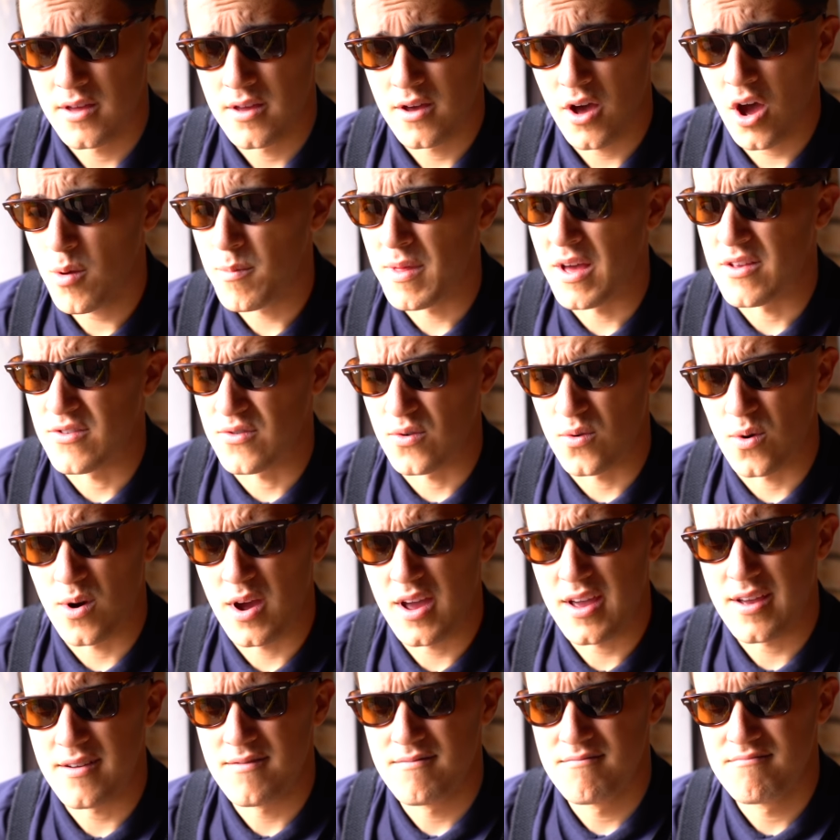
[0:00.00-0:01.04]
I hope that's all
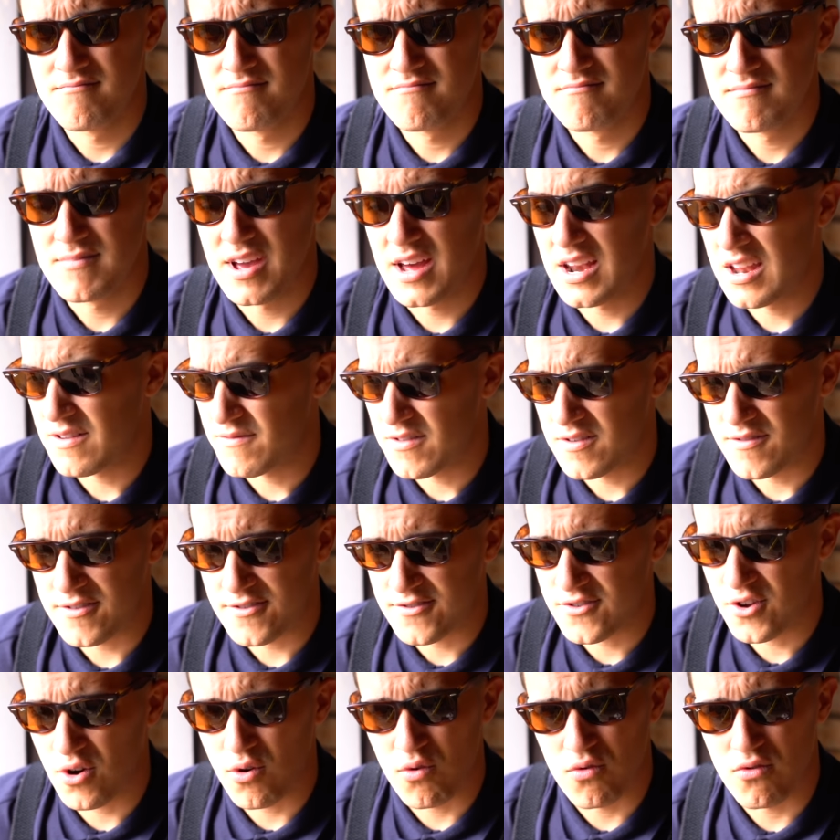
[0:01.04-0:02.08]
right. And even if
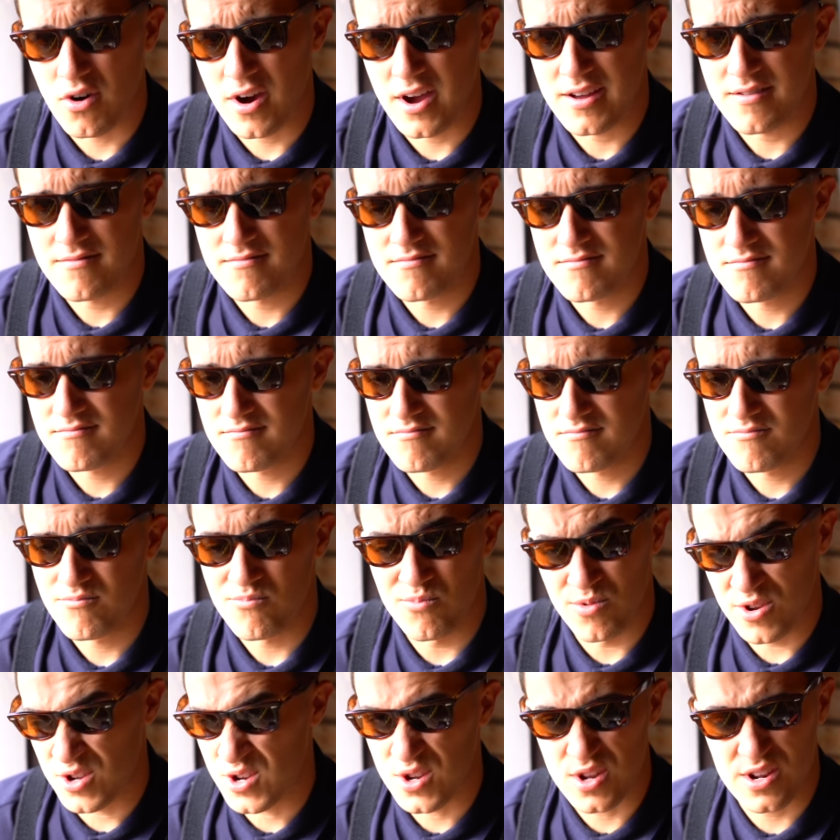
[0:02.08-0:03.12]
it's not all right,
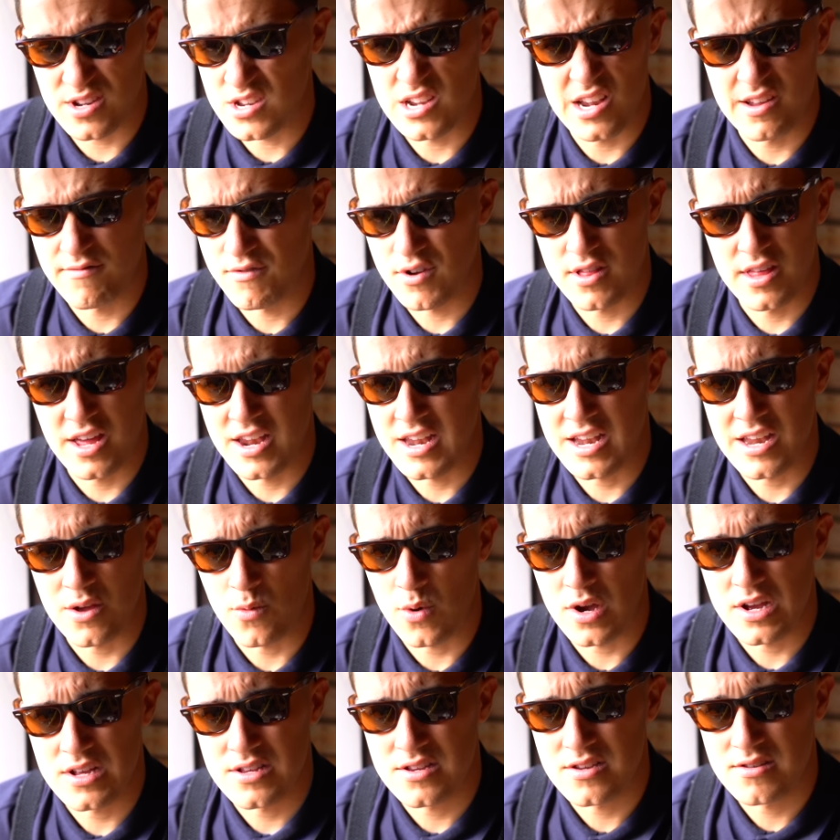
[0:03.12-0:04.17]
we're just going to deliver it then
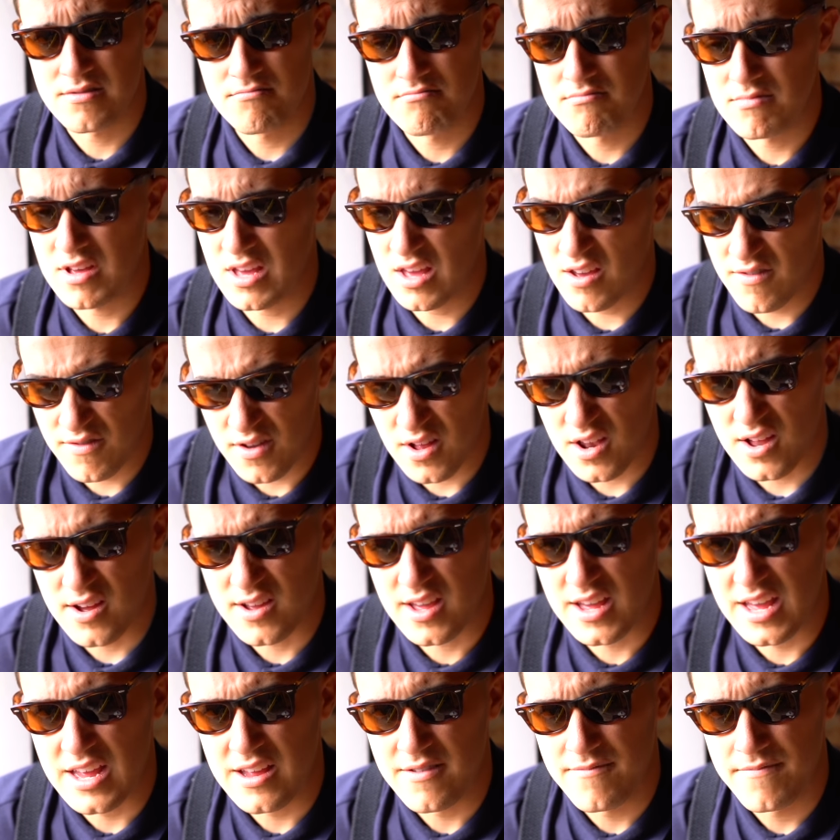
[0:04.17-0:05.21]
anyways, if you're
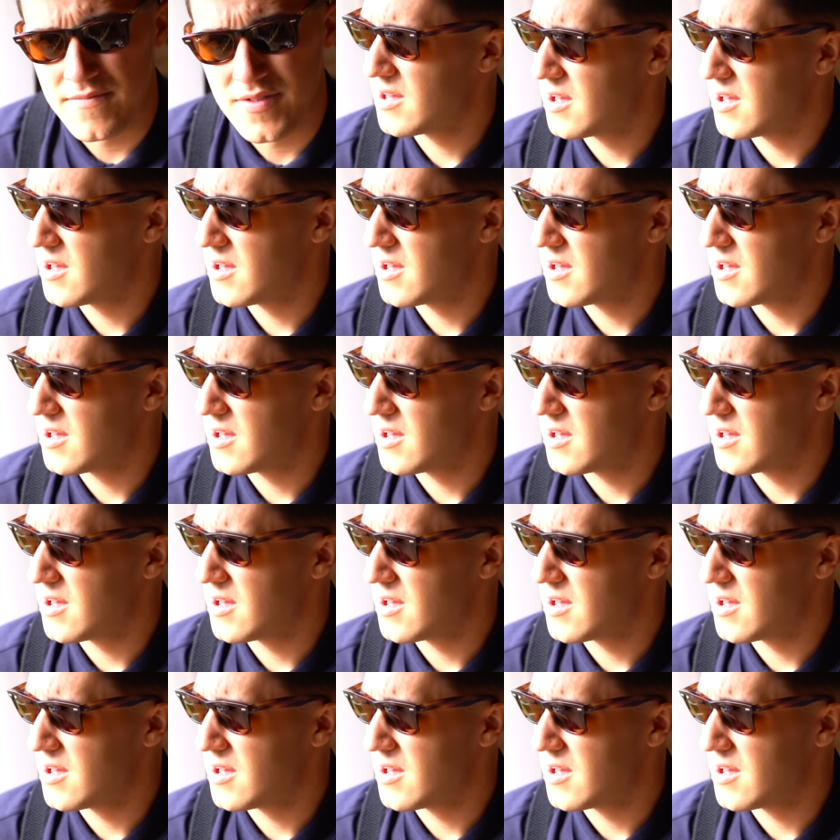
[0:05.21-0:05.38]
lucky.